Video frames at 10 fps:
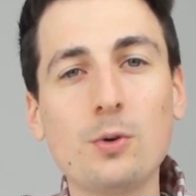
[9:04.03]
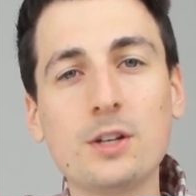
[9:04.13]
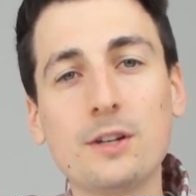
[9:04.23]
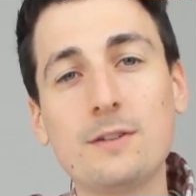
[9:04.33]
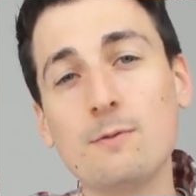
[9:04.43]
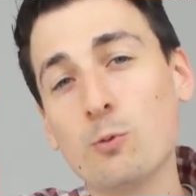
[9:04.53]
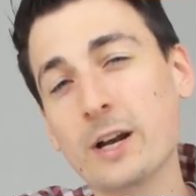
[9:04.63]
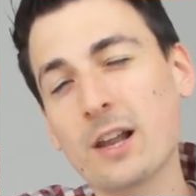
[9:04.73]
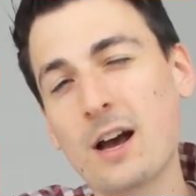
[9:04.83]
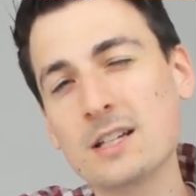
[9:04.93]
to
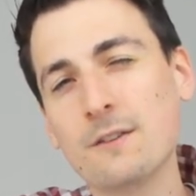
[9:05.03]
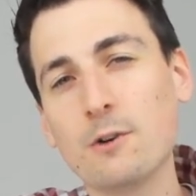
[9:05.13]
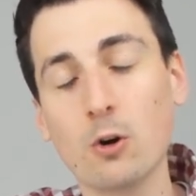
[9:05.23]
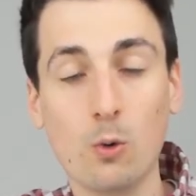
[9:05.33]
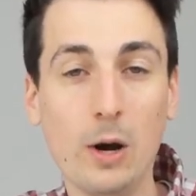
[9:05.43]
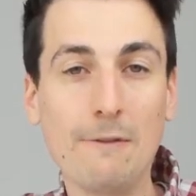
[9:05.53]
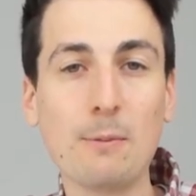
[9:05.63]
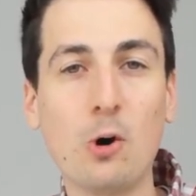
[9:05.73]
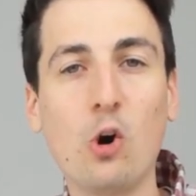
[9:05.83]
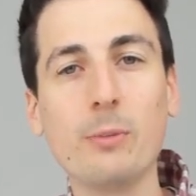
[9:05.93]
realize if you're away from
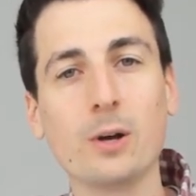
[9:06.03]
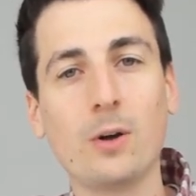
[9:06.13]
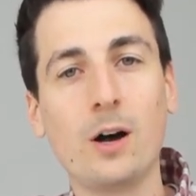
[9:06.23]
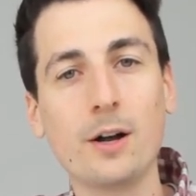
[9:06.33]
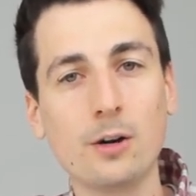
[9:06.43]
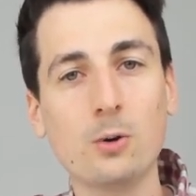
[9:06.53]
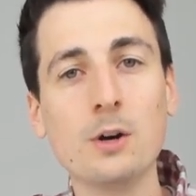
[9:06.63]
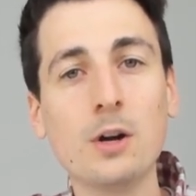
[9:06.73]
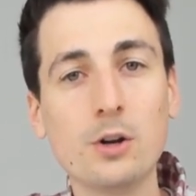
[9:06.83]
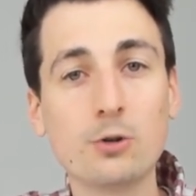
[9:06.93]
home, it'll auto
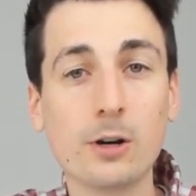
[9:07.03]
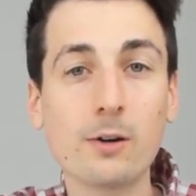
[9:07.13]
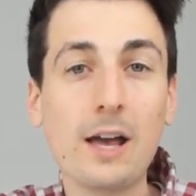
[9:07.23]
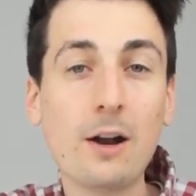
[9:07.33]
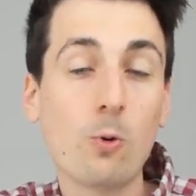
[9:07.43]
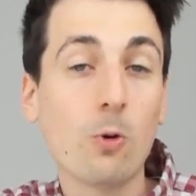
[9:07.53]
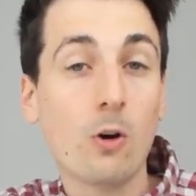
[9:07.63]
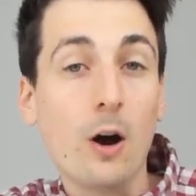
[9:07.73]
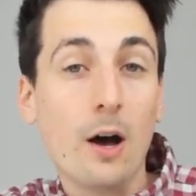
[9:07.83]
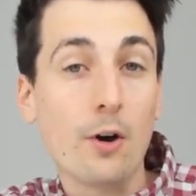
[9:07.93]
trigger that or
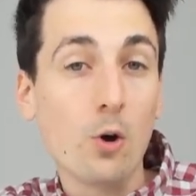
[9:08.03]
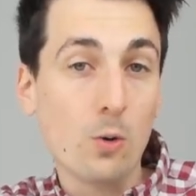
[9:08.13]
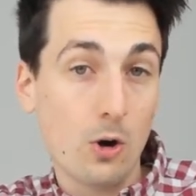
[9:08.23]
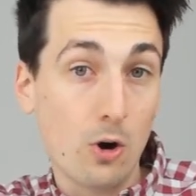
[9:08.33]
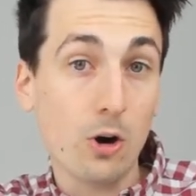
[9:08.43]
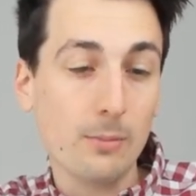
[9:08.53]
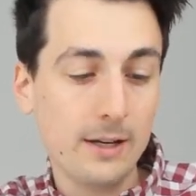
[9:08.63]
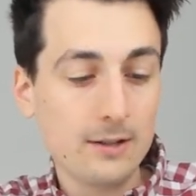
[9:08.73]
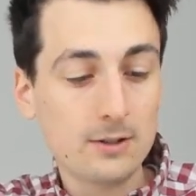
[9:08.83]
auto arm it.